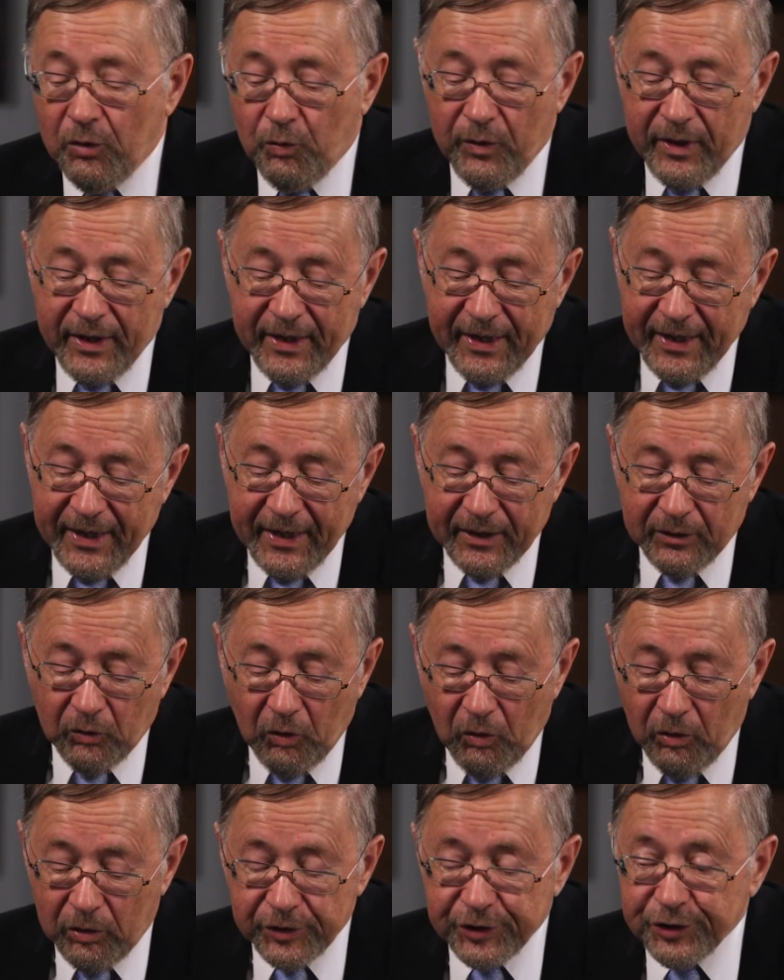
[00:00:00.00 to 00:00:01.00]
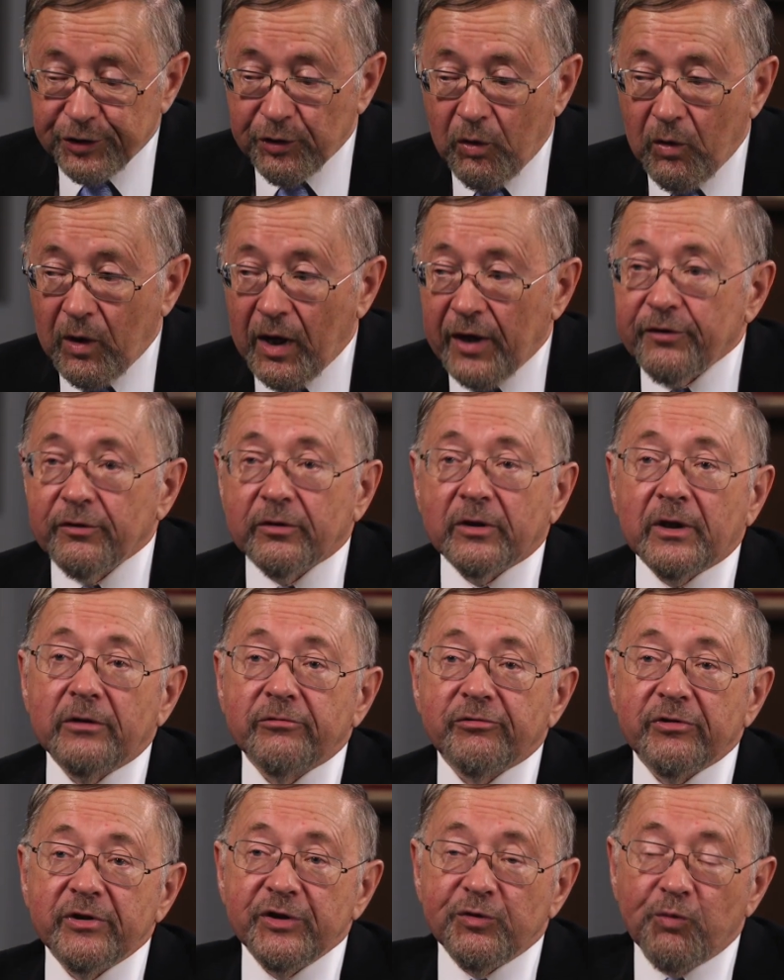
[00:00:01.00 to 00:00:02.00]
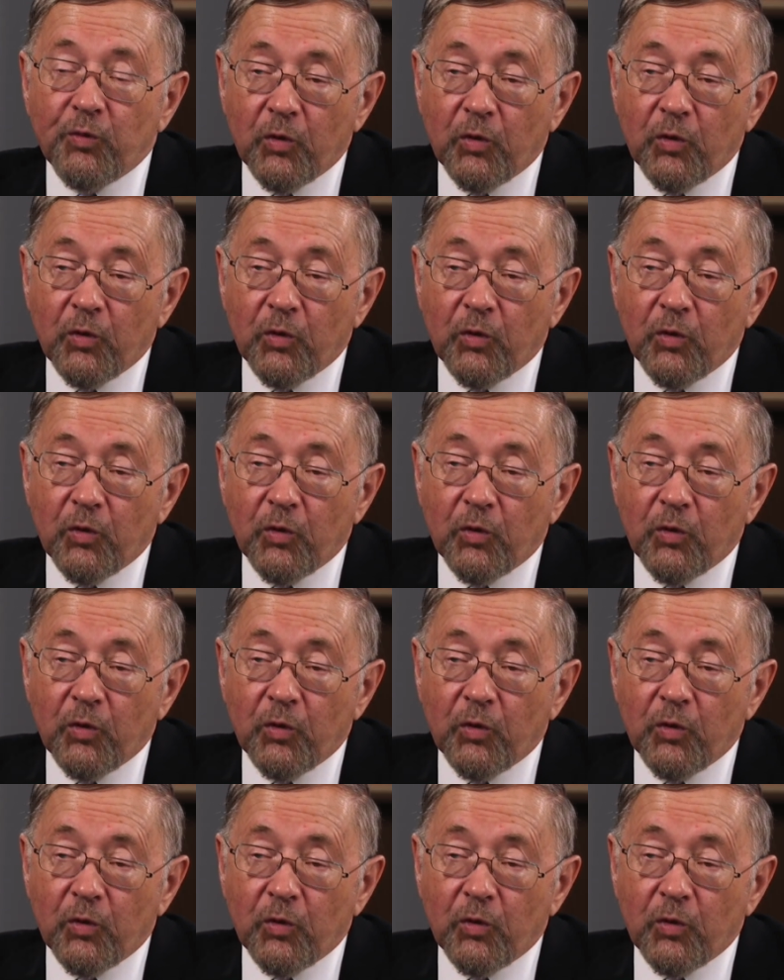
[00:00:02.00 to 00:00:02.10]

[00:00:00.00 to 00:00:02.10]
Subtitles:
We had also other countries